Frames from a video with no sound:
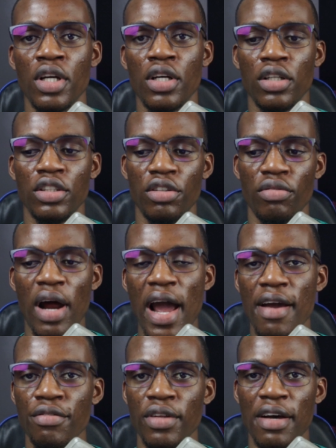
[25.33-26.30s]

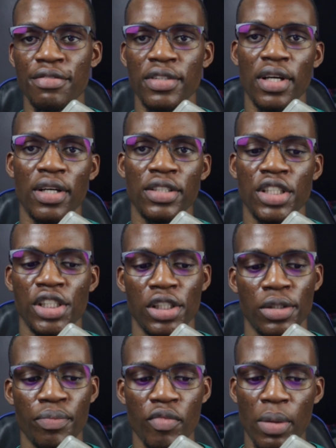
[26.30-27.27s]
derived after the
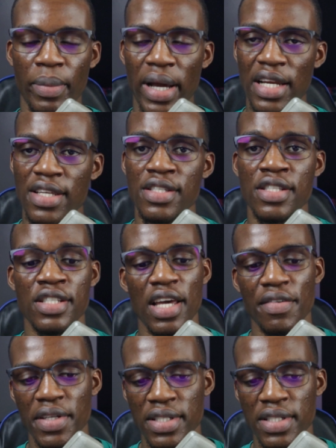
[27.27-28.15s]
Binance Savings